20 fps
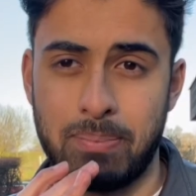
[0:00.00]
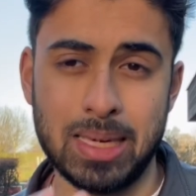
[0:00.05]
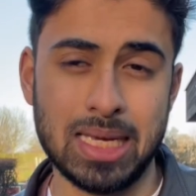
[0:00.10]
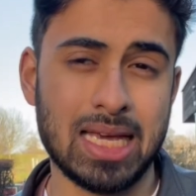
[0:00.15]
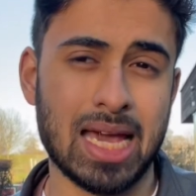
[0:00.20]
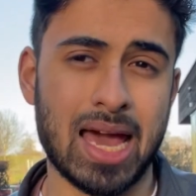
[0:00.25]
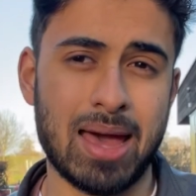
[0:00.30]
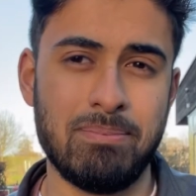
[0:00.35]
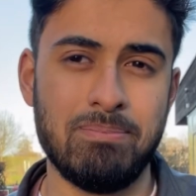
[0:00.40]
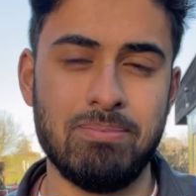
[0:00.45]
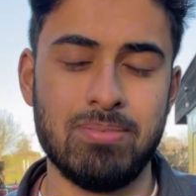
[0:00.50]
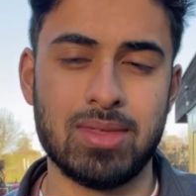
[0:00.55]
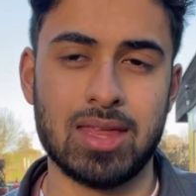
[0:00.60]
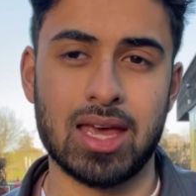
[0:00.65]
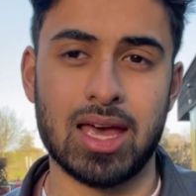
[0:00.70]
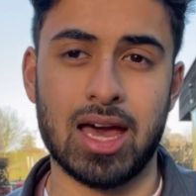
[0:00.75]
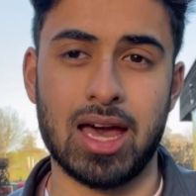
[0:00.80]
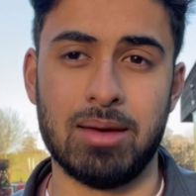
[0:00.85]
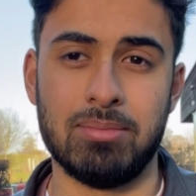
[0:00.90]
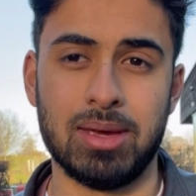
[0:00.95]
p.m.
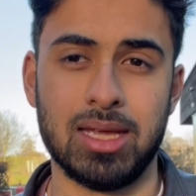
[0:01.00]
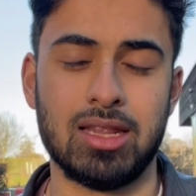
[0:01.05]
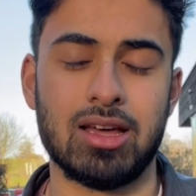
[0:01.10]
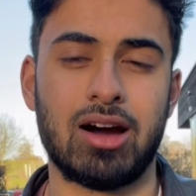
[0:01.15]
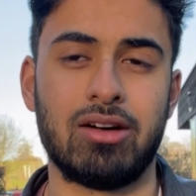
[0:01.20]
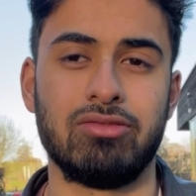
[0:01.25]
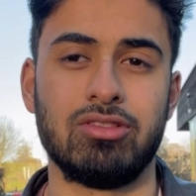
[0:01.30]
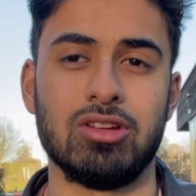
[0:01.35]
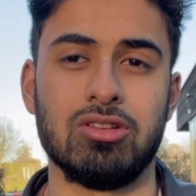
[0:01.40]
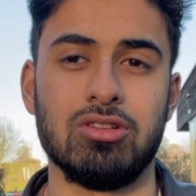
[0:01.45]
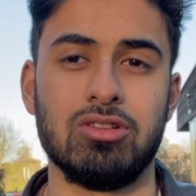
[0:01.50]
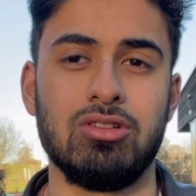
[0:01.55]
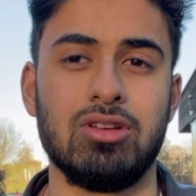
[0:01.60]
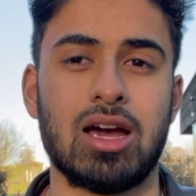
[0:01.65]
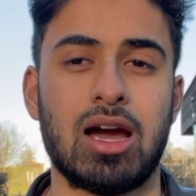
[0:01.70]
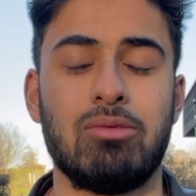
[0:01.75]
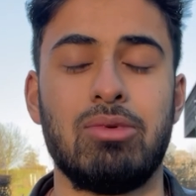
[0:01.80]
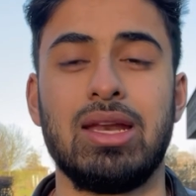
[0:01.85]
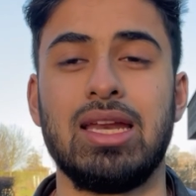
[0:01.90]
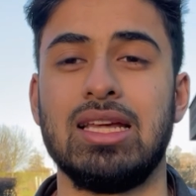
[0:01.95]
In the
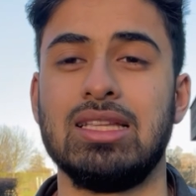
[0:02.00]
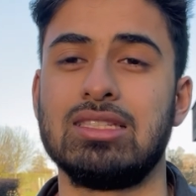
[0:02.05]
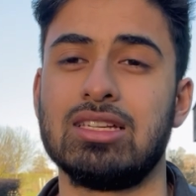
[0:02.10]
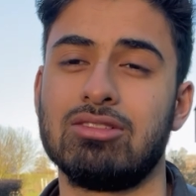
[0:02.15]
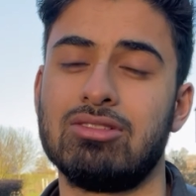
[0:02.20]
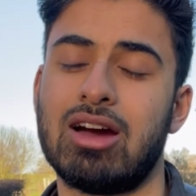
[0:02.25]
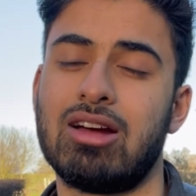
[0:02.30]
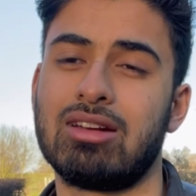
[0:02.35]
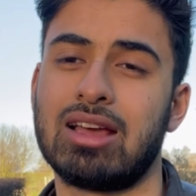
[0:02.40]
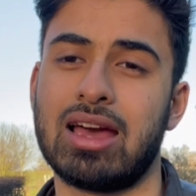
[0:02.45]
afternoon. I went into Ground